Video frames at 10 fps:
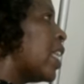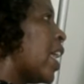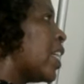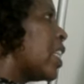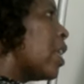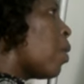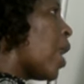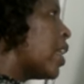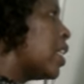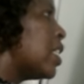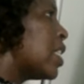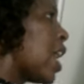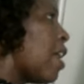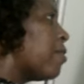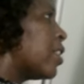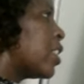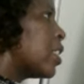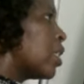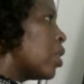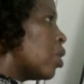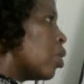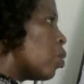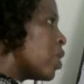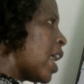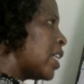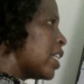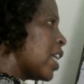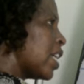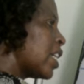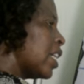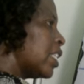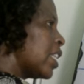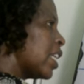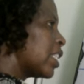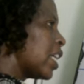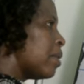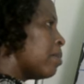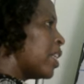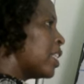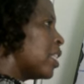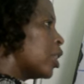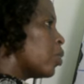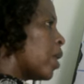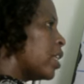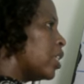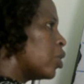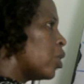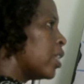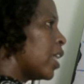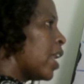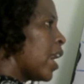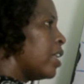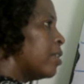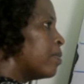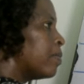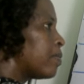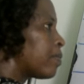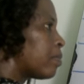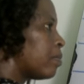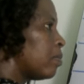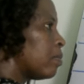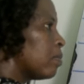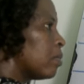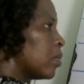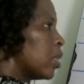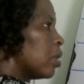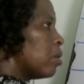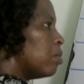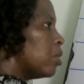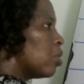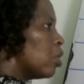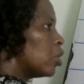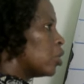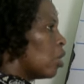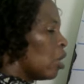like the word draft, we are drilling it the same, but this one is on the line because